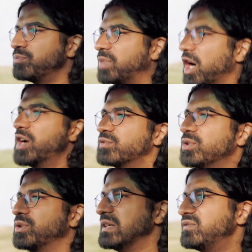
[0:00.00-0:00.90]
But
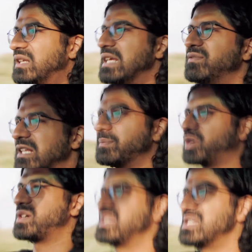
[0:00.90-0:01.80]
overall, even out of the
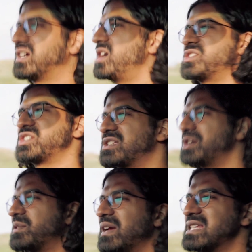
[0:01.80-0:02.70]
box, these cars are just so great.